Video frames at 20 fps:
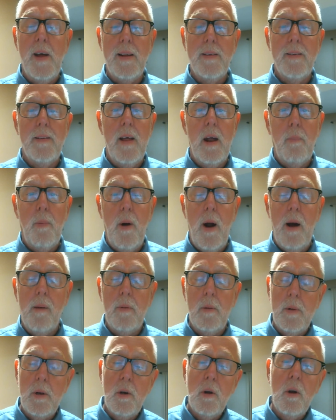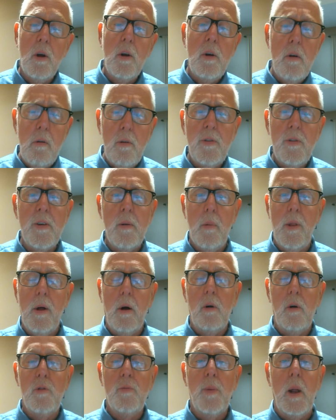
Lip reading: That's not a problem, and you can use some of those.